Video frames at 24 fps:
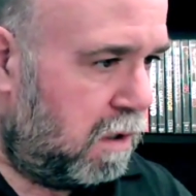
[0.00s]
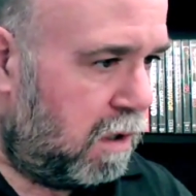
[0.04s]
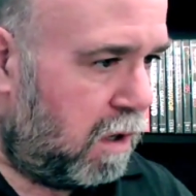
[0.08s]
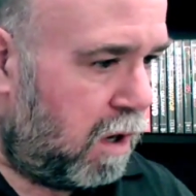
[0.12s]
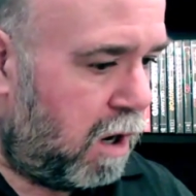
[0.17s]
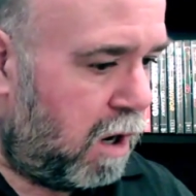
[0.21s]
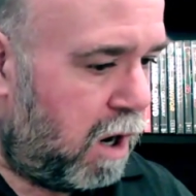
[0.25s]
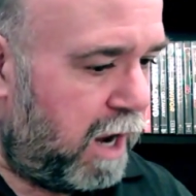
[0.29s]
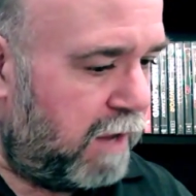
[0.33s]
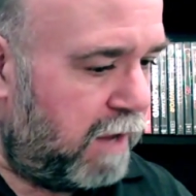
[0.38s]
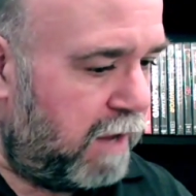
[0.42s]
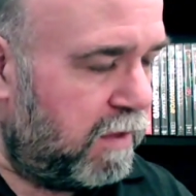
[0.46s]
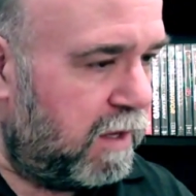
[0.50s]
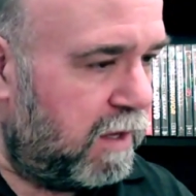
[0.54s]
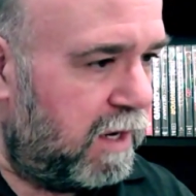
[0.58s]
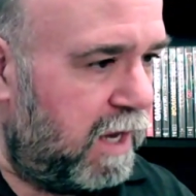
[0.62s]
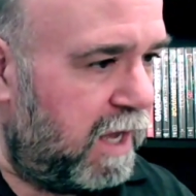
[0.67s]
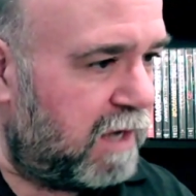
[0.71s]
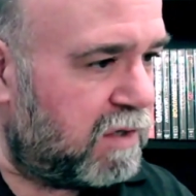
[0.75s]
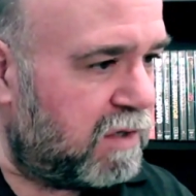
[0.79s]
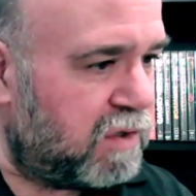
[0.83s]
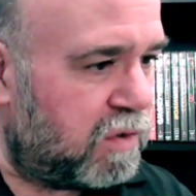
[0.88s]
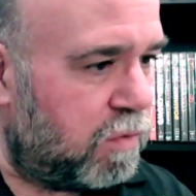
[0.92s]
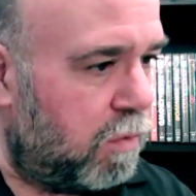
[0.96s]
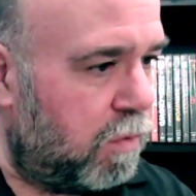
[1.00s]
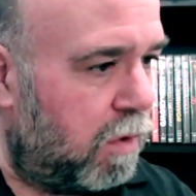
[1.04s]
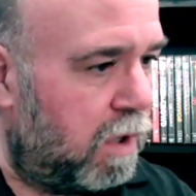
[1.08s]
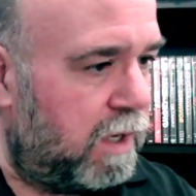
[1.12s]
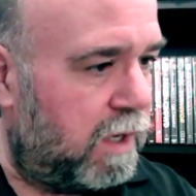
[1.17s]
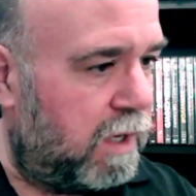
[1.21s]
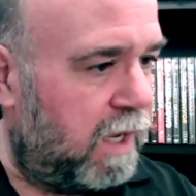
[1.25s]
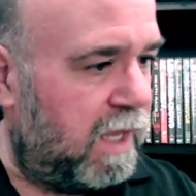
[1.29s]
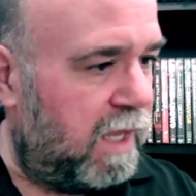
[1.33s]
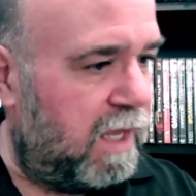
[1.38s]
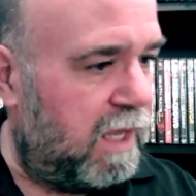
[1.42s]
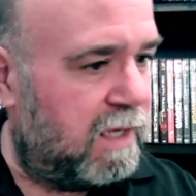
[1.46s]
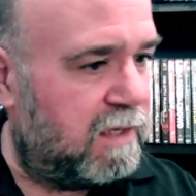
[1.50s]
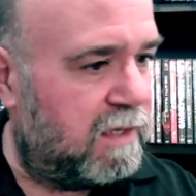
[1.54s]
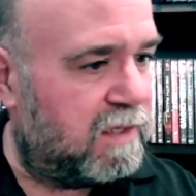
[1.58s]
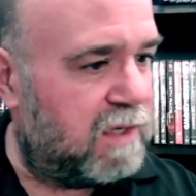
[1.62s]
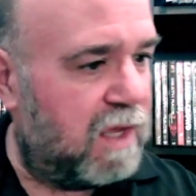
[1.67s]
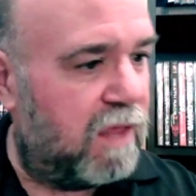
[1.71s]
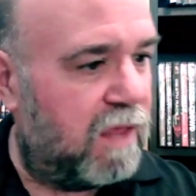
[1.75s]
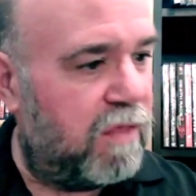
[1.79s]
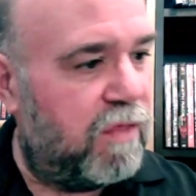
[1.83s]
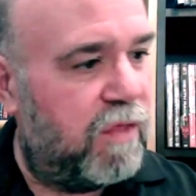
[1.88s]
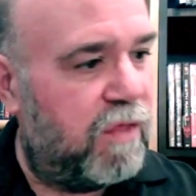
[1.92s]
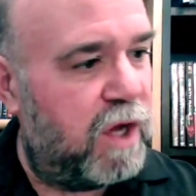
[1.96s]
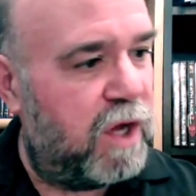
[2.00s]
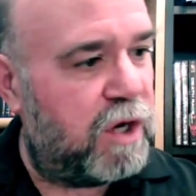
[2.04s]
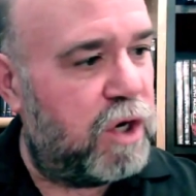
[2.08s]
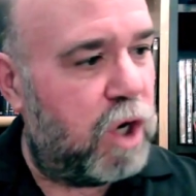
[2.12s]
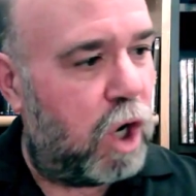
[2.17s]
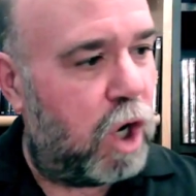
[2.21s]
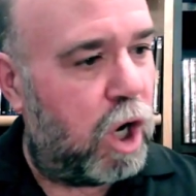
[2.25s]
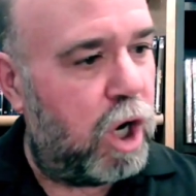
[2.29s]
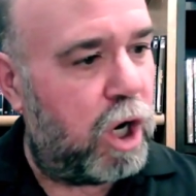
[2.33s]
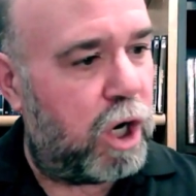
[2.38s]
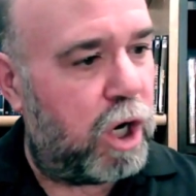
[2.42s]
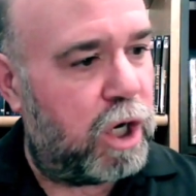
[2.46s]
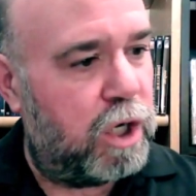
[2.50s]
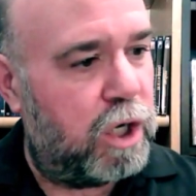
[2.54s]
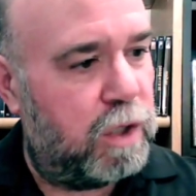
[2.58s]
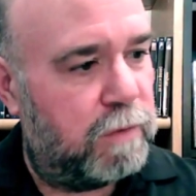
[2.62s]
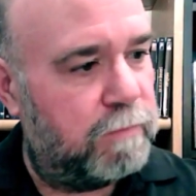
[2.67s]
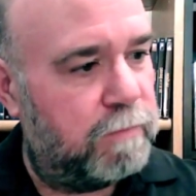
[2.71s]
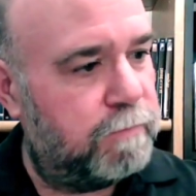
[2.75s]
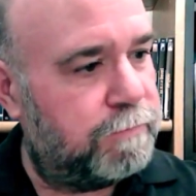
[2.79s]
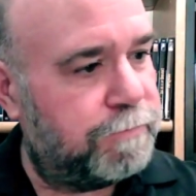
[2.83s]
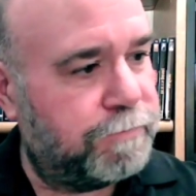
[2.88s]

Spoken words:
All right, the next one is The Dark.